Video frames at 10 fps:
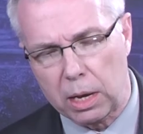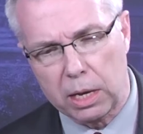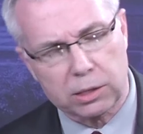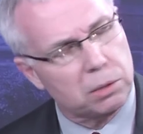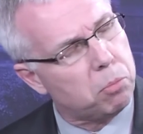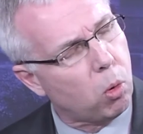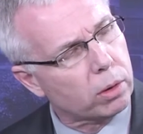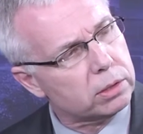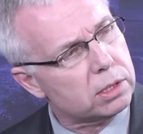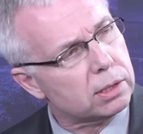it's
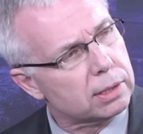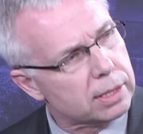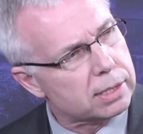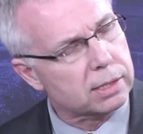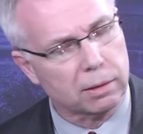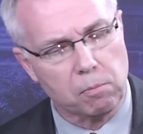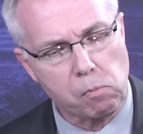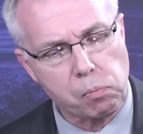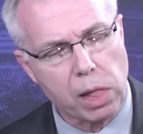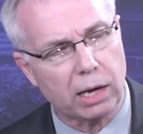important to listen,
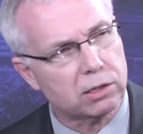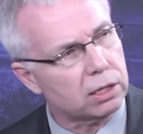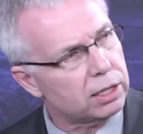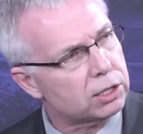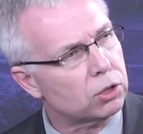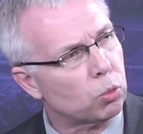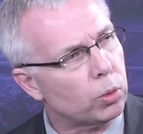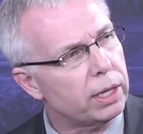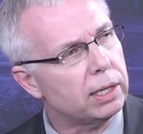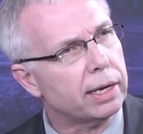and to listen
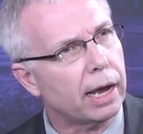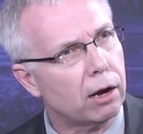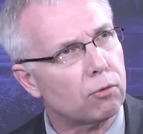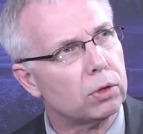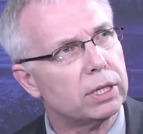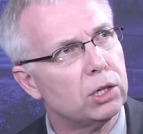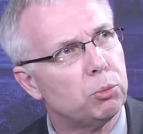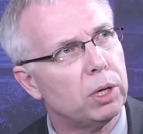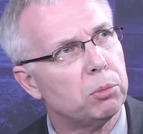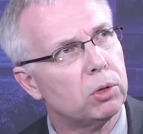really carefully to
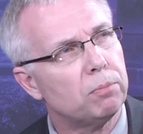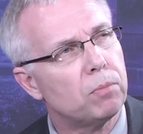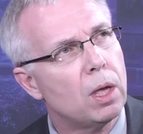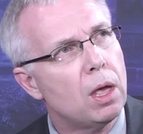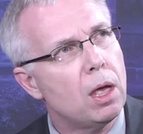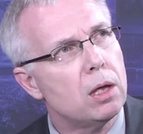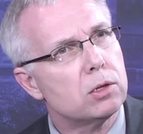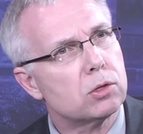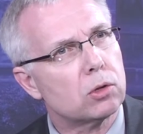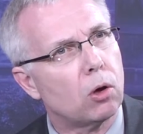people
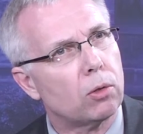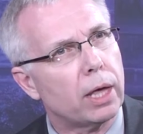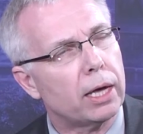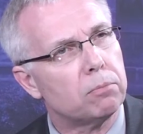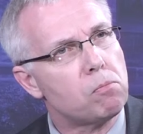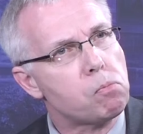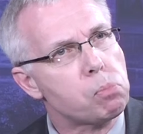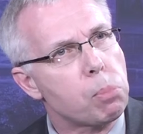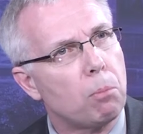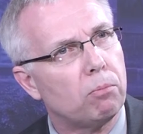so that
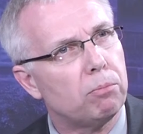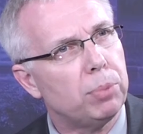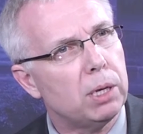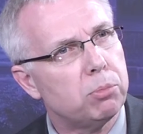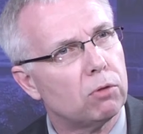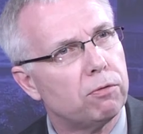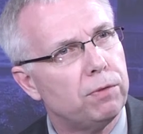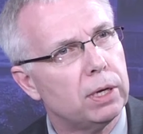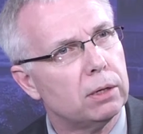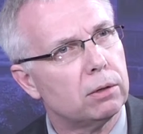people
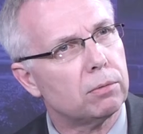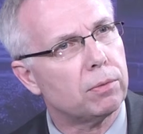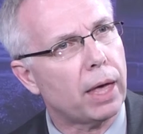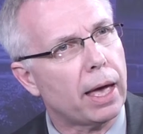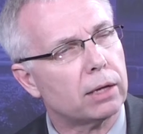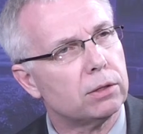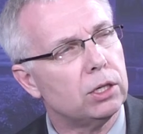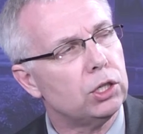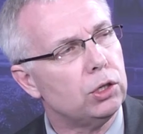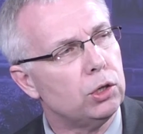feel that
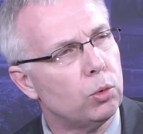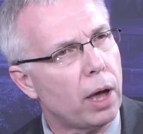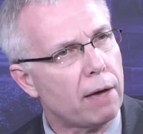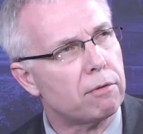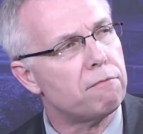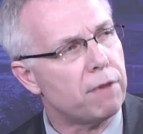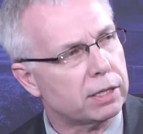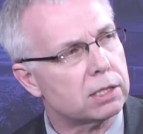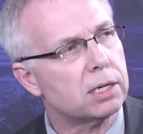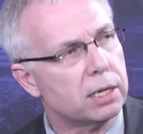you have a
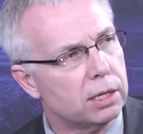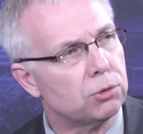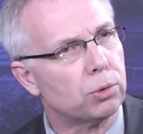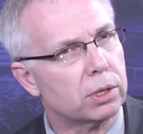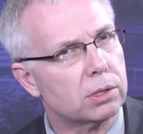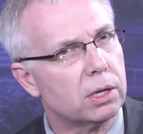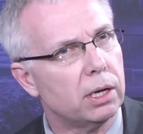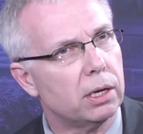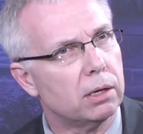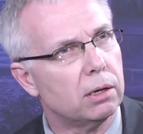vested interest
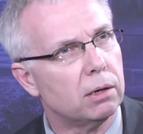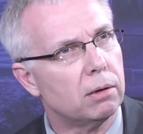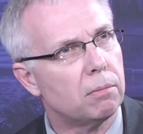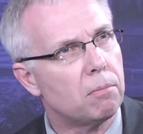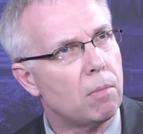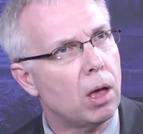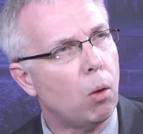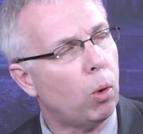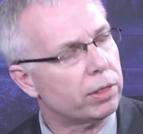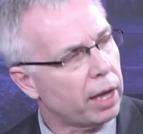in
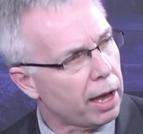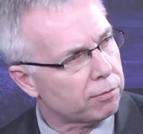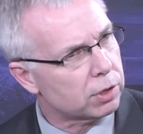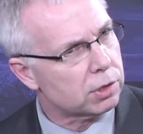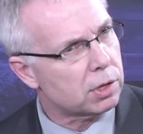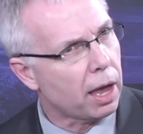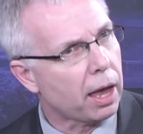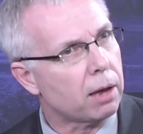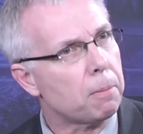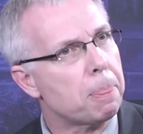what they have to
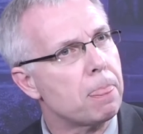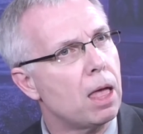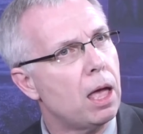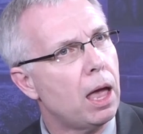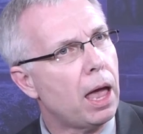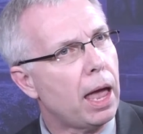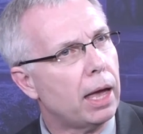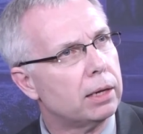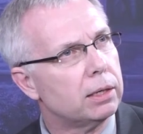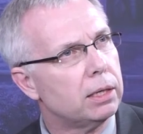say
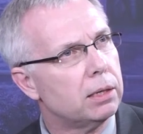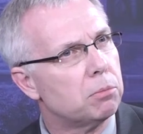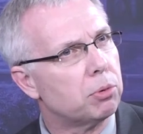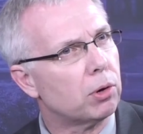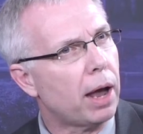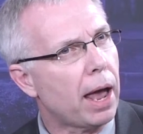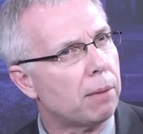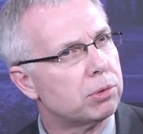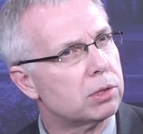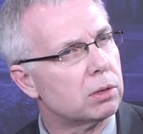and in
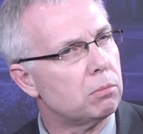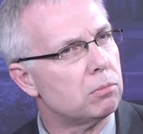perhaps